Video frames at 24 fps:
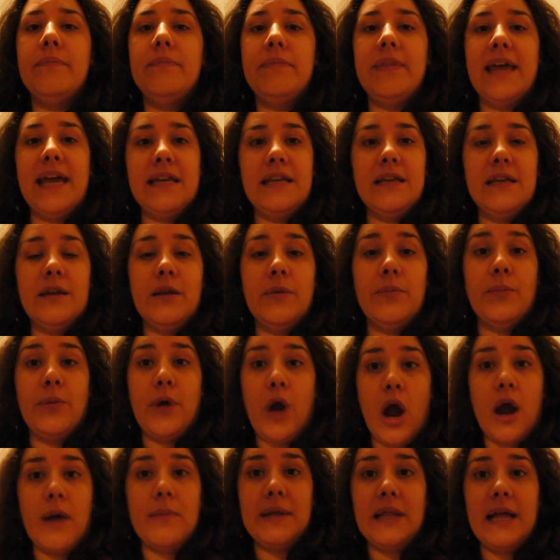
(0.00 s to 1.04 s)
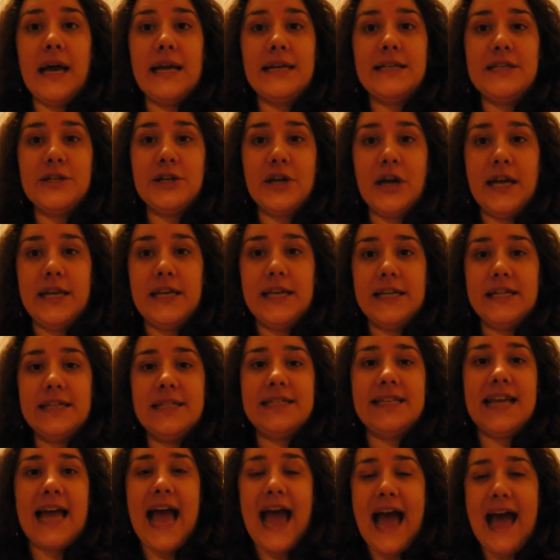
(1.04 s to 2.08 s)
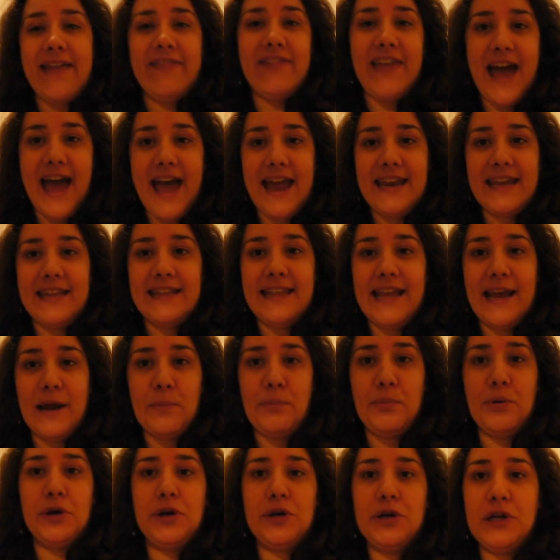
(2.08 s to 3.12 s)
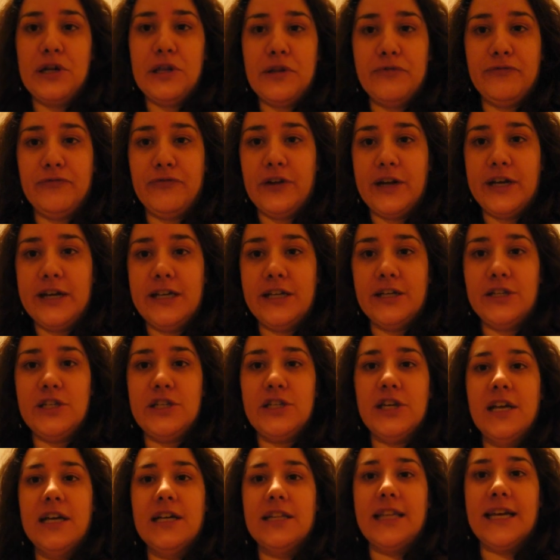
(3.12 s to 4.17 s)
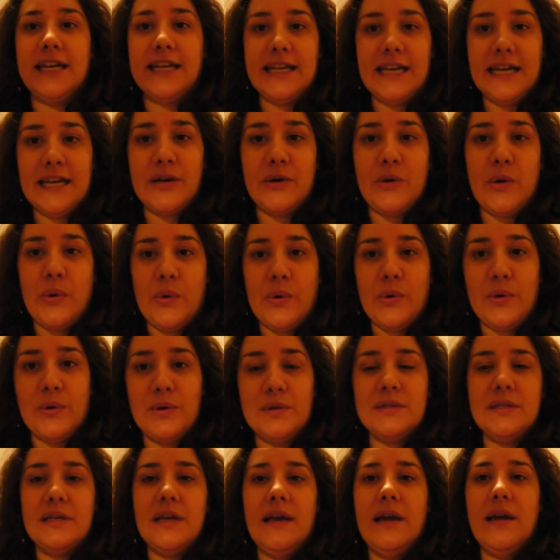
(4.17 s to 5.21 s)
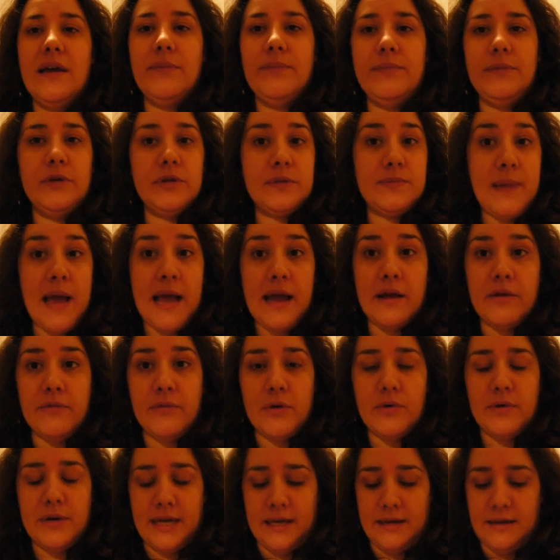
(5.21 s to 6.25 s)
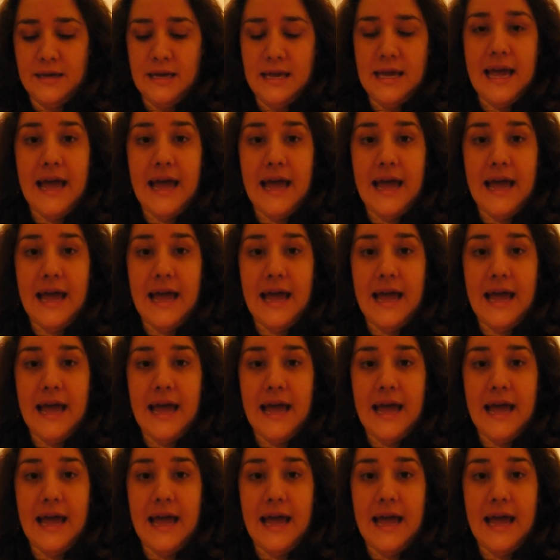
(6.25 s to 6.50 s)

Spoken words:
Then caramelize your onions, add that in there, put it in the fridge, let it get cold, use macaroni.